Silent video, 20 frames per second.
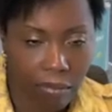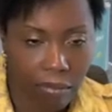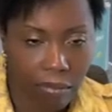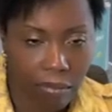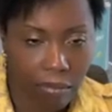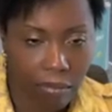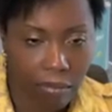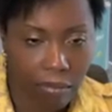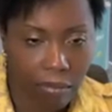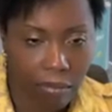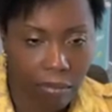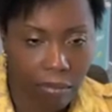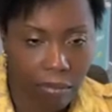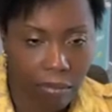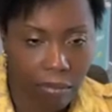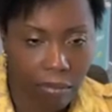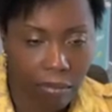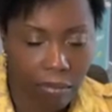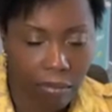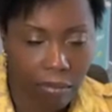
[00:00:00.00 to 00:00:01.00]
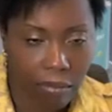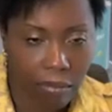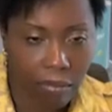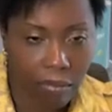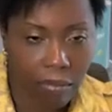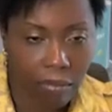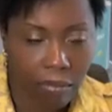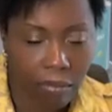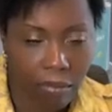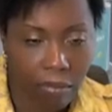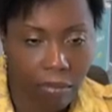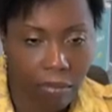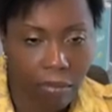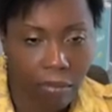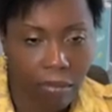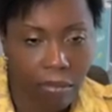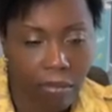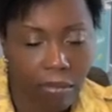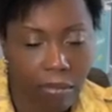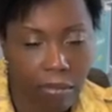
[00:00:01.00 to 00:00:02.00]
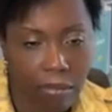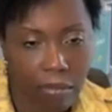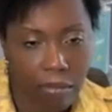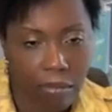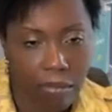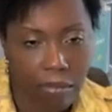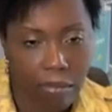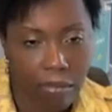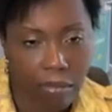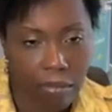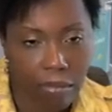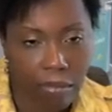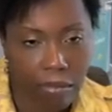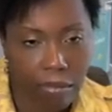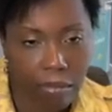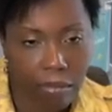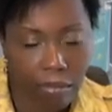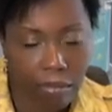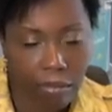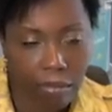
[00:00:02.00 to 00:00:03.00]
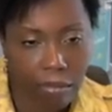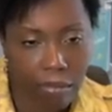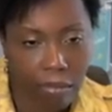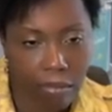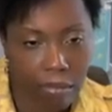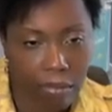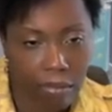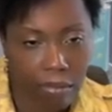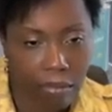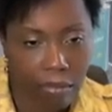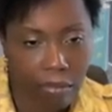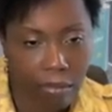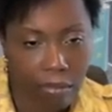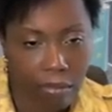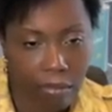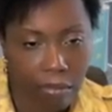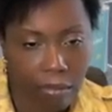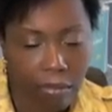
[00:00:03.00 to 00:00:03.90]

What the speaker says: No words are spoken by the person on screen.